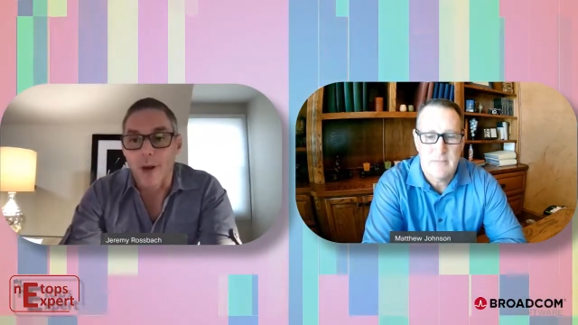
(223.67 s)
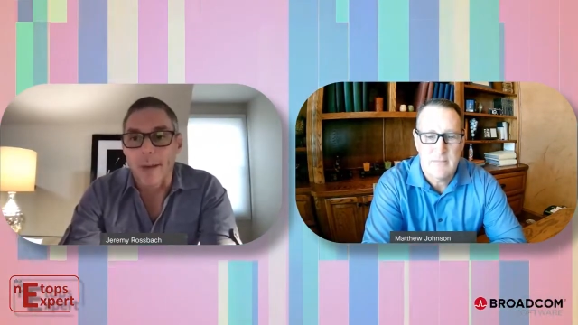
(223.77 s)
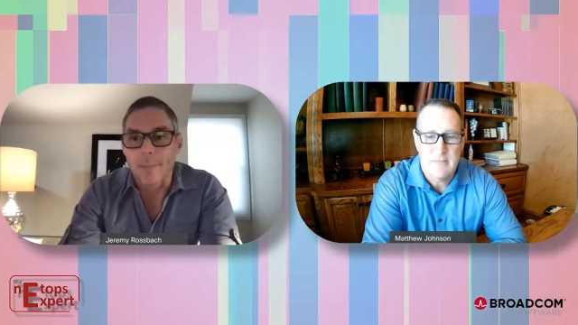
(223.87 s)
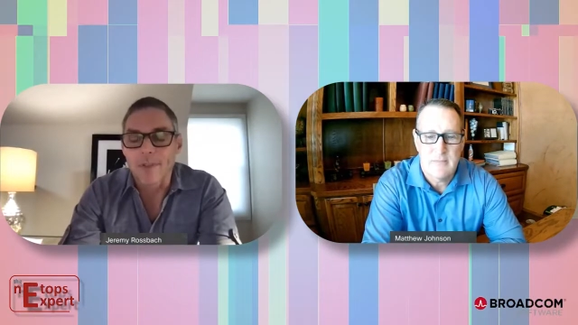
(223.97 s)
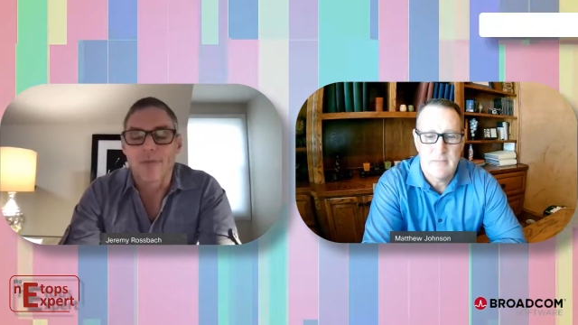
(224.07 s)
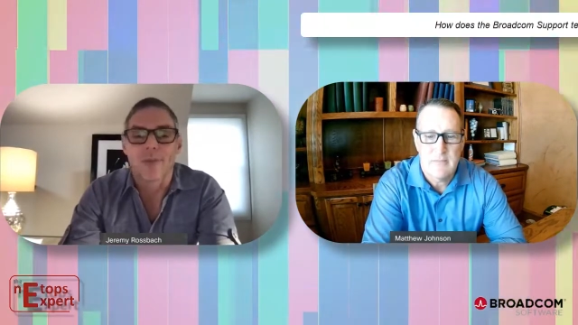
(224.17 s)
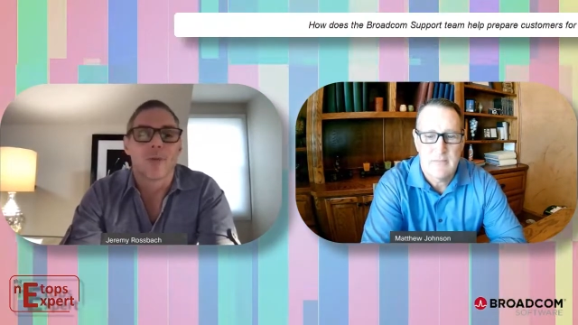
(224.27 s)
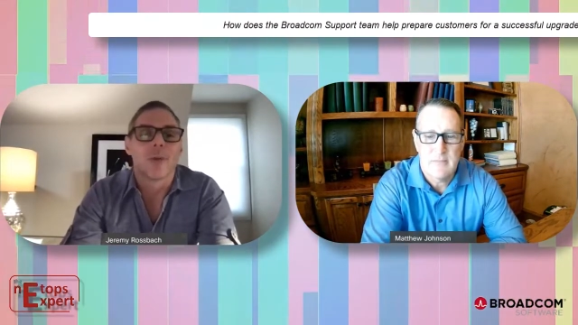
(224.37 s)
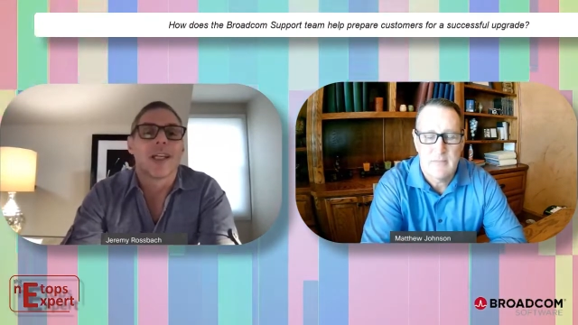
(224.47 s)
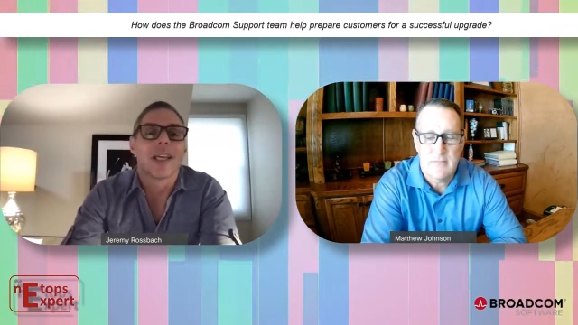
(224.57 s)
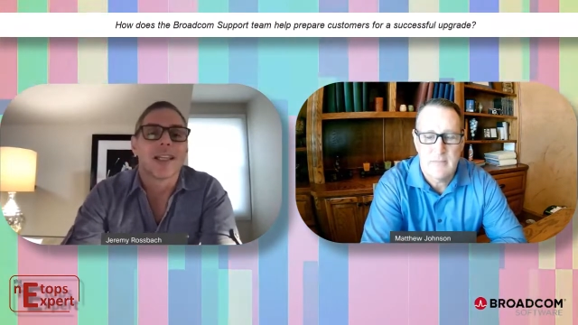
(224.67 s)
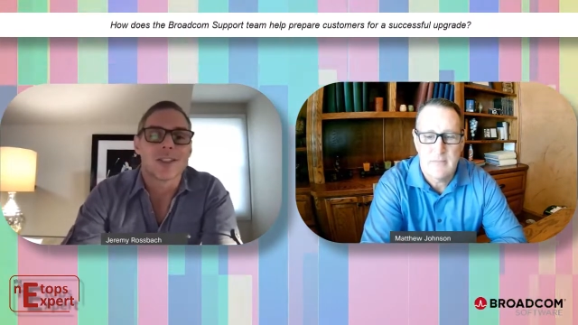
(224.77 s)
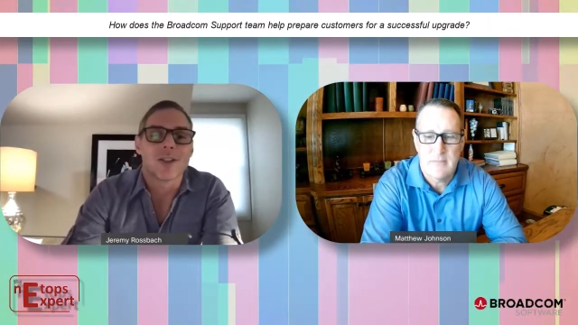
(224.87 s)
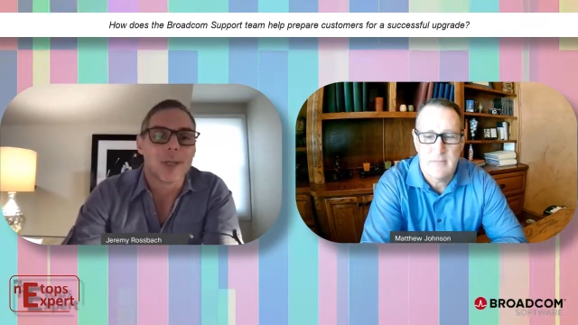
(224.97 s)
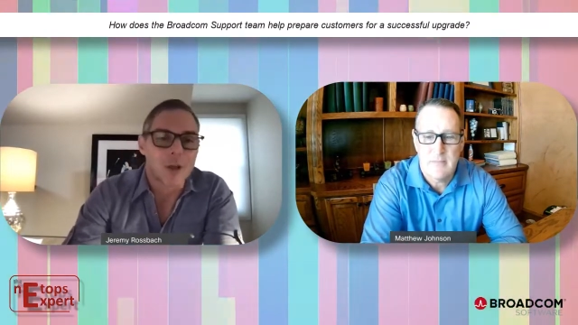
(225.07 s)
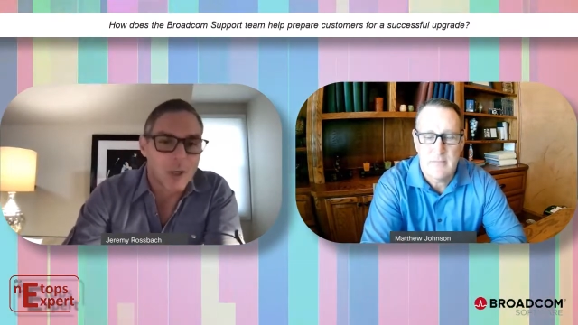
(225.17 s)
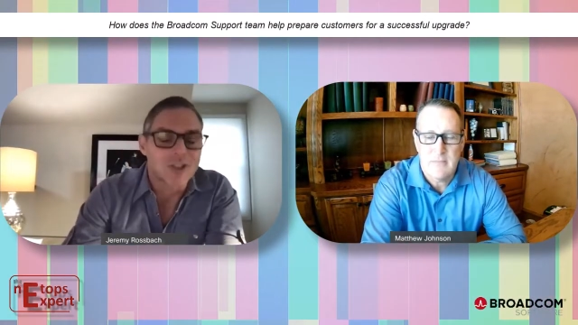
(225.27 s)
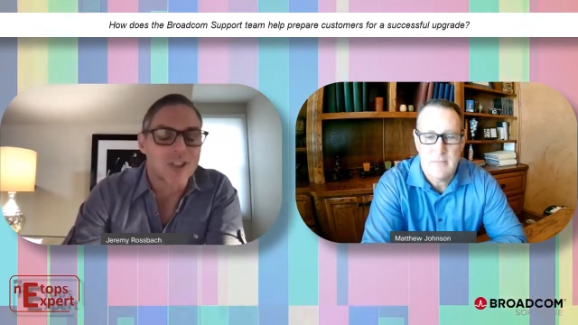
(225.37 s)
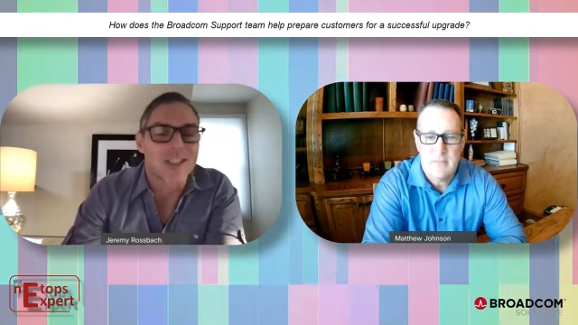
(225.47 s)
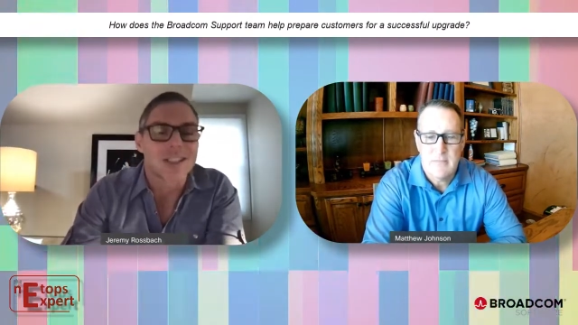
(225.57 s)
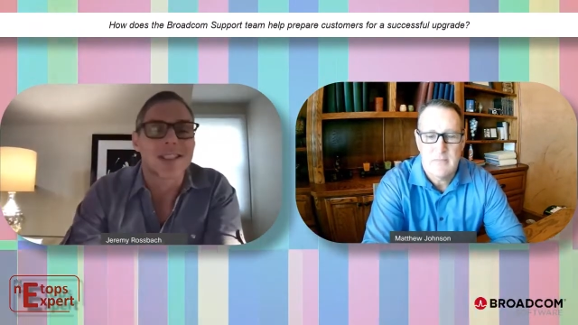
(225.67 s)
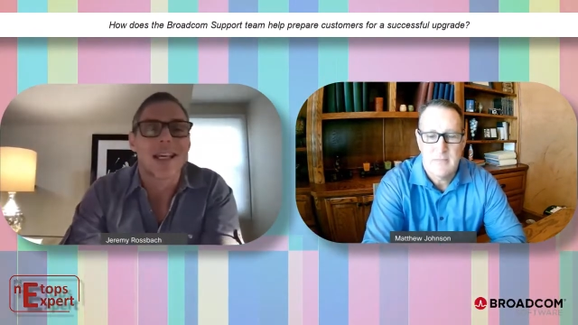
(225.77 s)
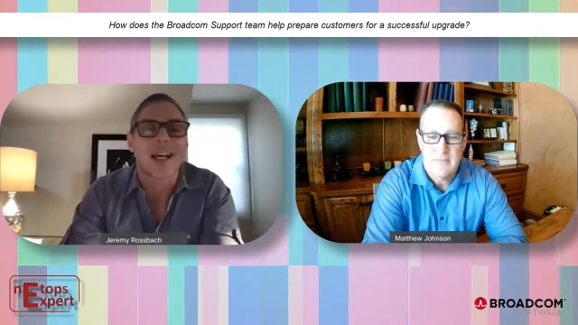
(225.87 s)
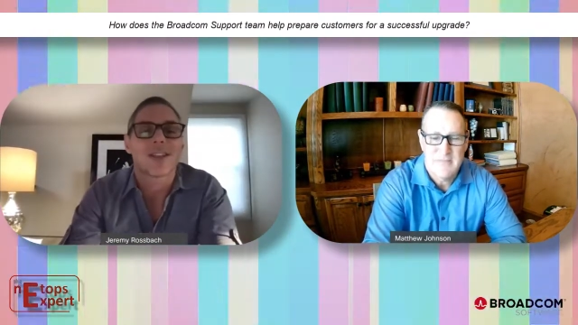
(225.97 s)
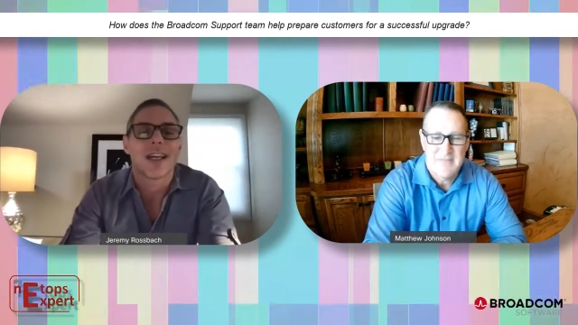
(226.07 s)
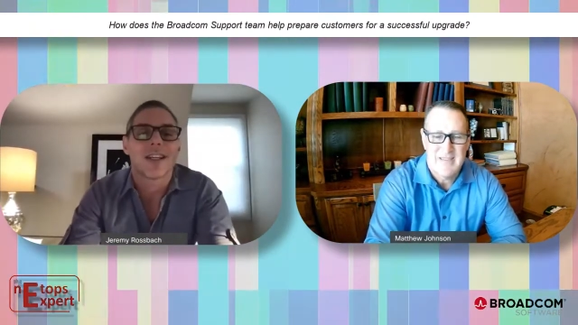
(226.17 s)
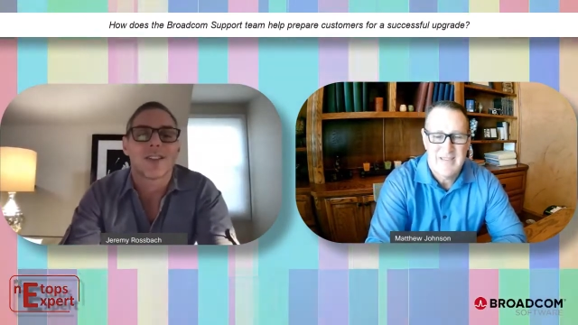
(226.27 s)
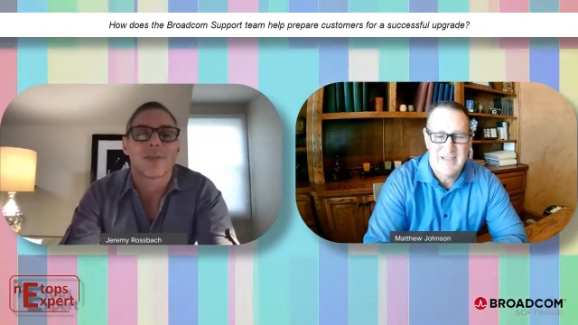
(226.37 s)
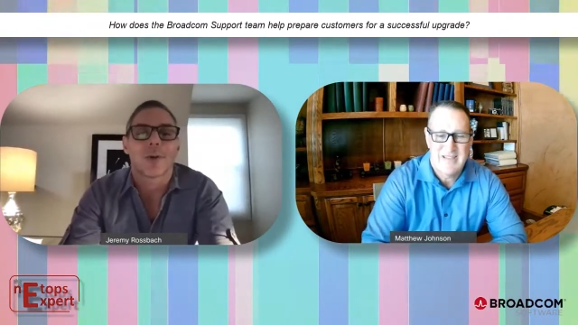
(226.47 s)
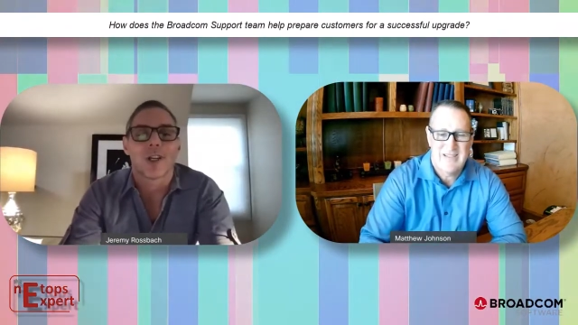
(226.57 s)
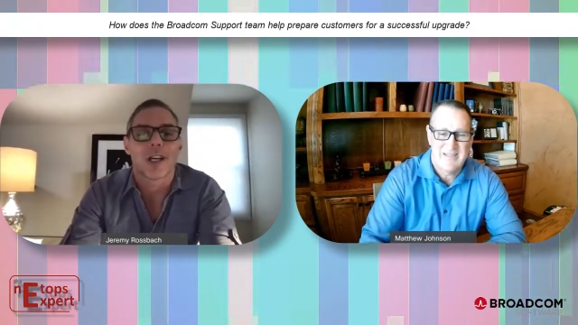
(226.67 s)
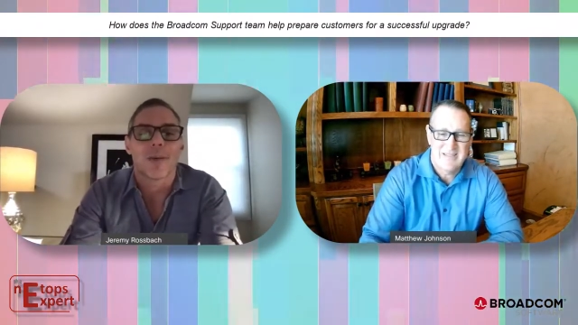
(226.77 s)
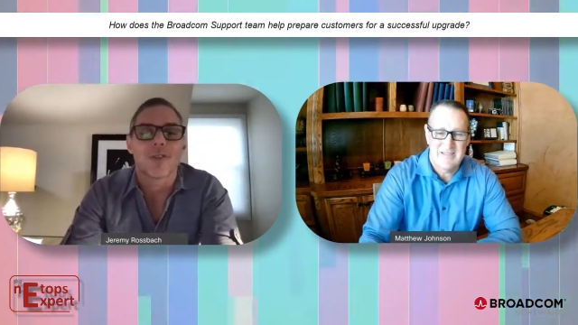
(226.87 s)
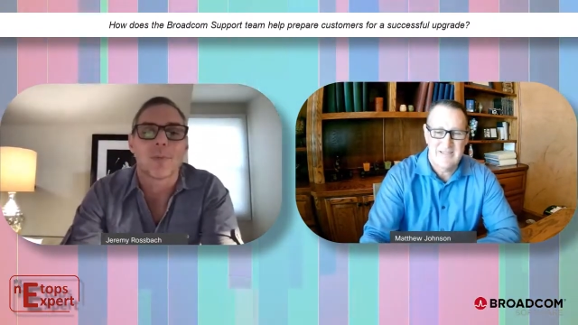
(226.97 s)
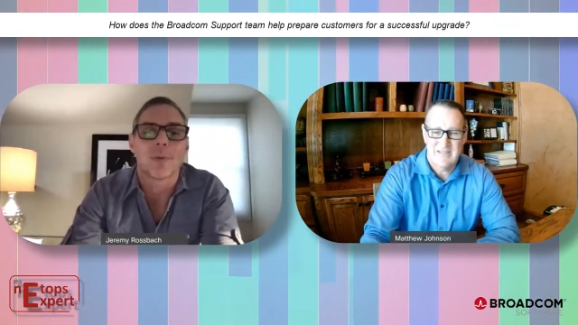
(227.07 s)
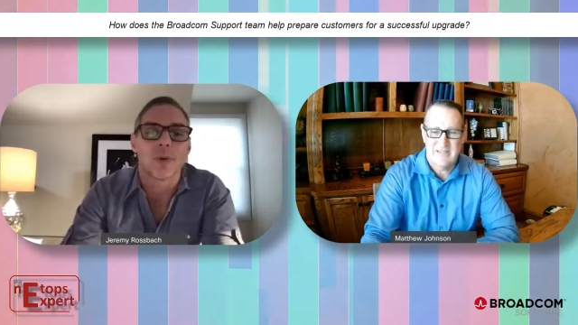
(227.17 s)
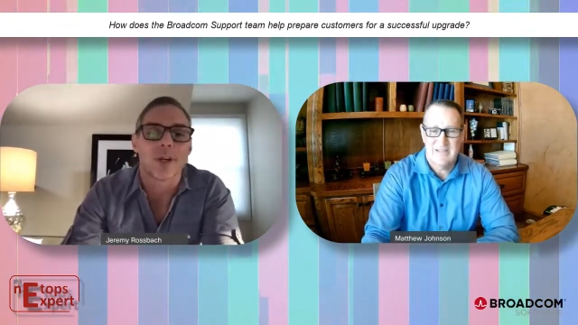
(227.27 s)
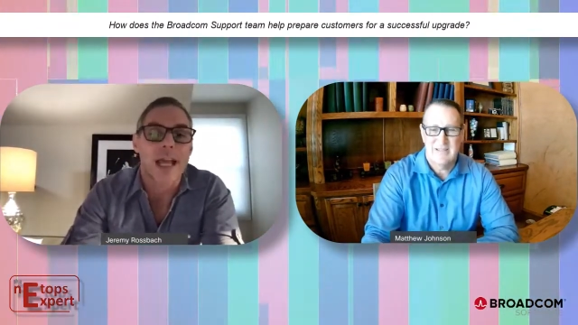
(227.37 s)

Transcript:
Speaker 1: prepped for the weekend so my question is is how how does broadcom support